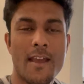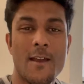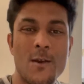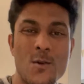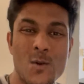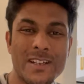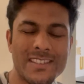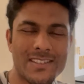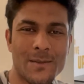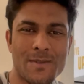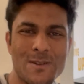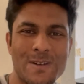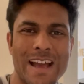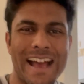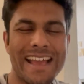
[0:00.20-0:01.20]
What's up,
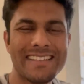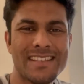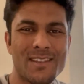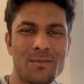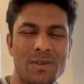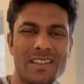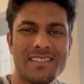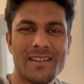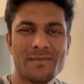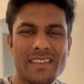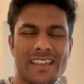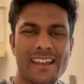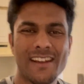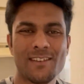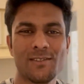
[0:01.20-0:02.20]
you guys? It's Preetham
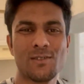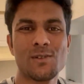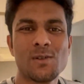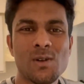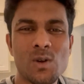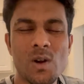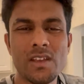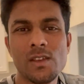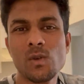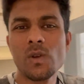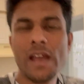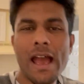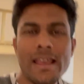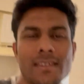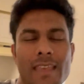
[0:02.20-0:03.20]
here. So you
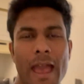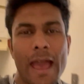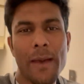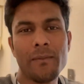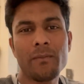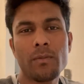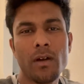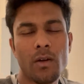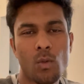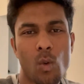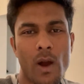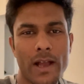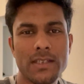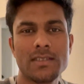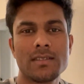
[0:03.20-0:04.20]
guys have
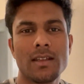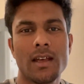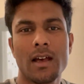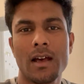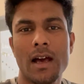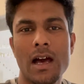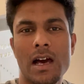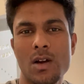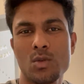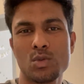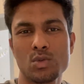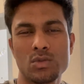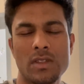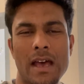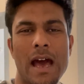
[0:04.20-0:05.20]
watched
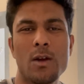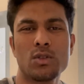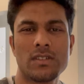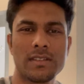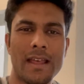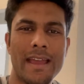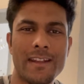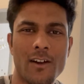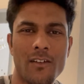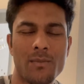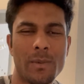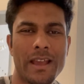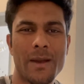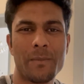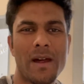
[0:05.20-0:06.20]
how the outside of
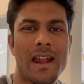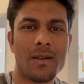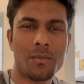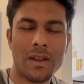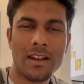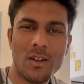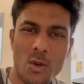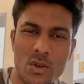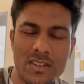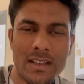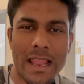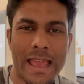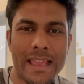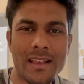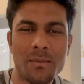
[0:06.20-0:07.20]
my apartment looks
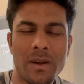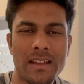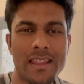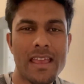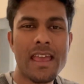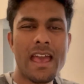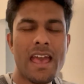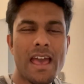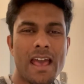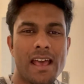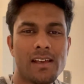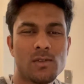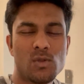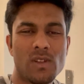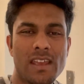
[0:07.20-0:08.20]
like, but
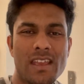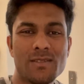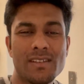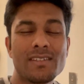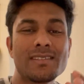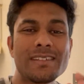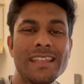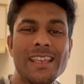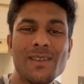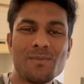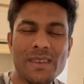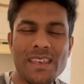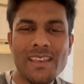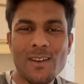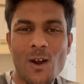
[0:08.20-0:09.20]
today is a sneak
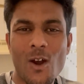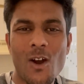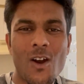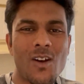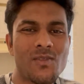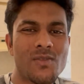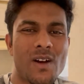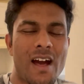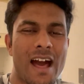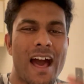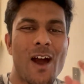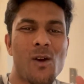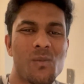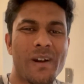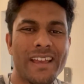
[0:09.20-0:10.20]
peek of
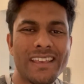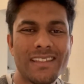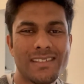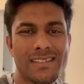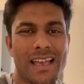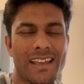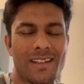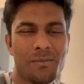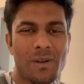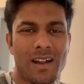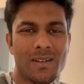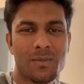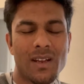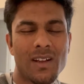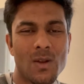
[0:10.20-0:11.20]
how my inside
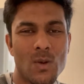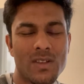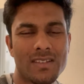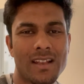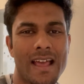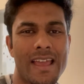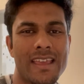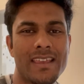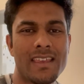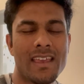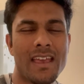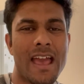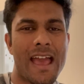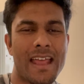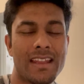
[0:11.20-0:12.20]
apartment looks like,
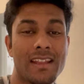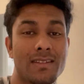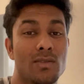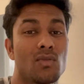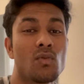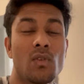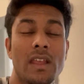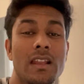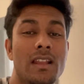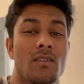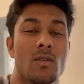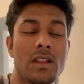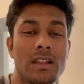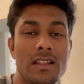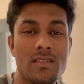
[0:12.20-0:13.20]
and it's
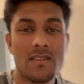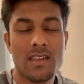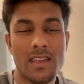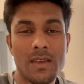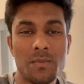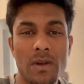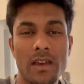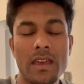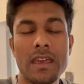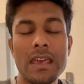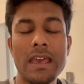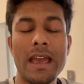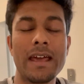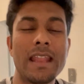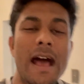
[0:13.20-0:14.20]
really cheap.
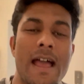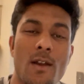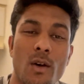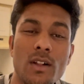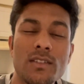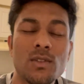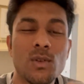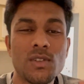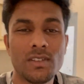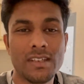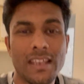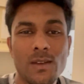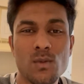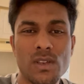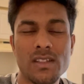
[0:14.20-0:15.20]
And I also
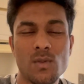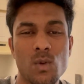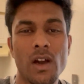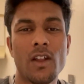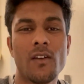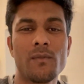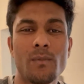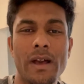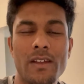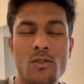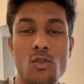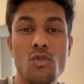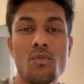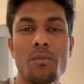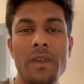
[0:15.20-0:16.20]
stay with one of my
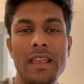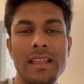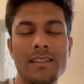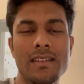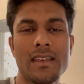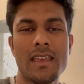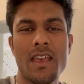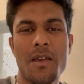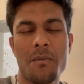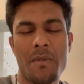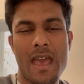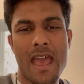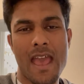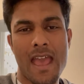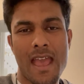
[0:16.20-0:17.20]
roommate,
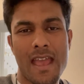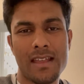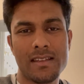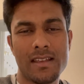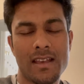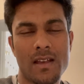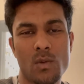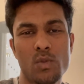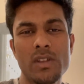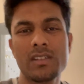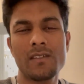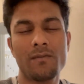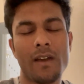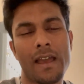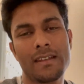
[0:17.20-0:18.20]
and we
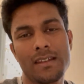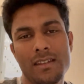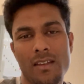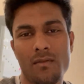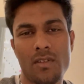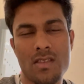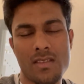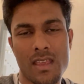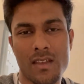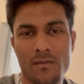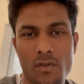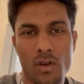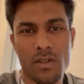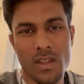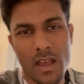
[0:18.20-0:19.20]
divided everything
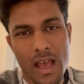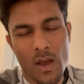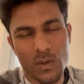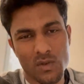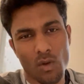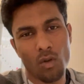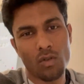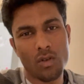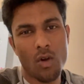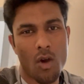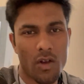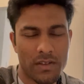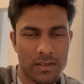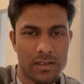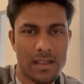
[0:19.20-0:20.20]
for the household
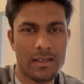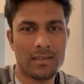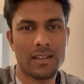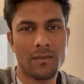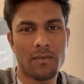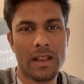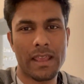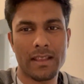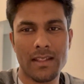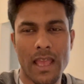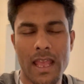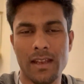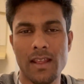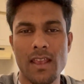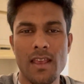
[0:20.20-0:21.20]
cost and stuff like
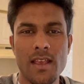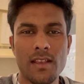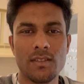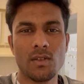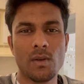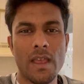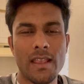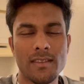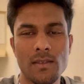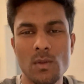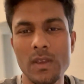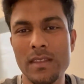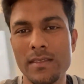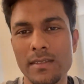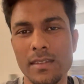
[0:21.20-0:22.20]
that. So as you
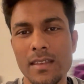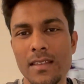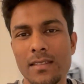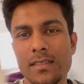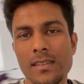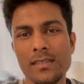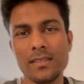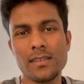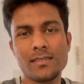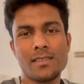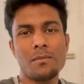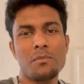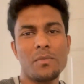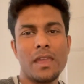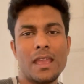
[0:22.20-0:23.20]
can see, this is the
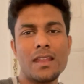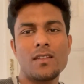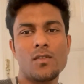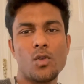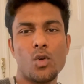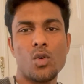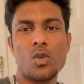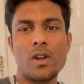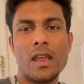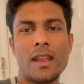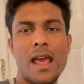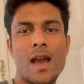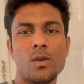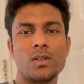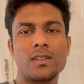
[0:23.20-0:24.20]
main door, and
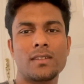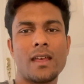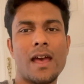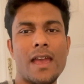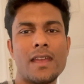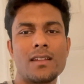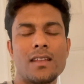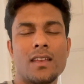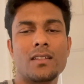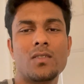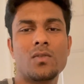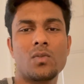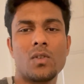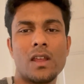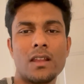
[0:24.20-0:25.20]
outside
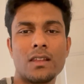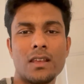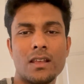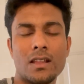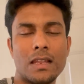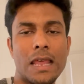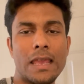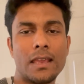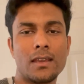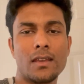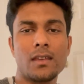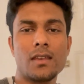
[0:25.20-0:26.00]
it's really like